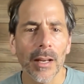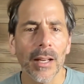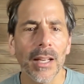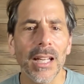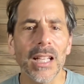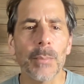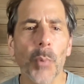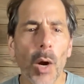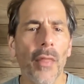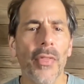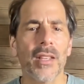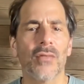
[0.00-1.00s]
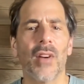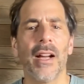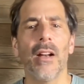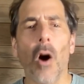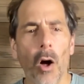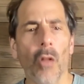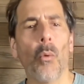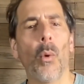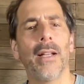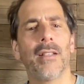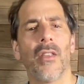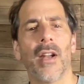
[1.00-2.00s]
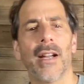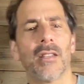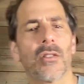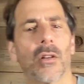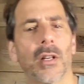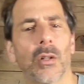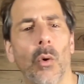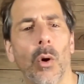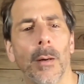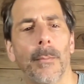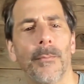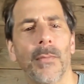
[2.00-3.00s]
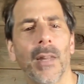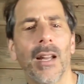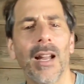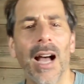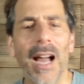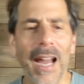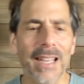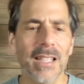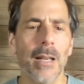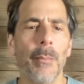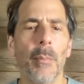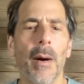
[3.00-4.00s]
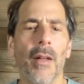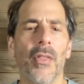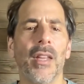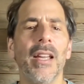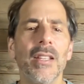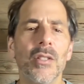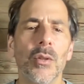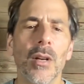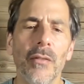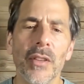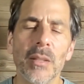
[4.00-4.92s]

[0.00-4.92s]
He has brought this fight all the way to the Ninth Circuit Court. I asked him about the history of this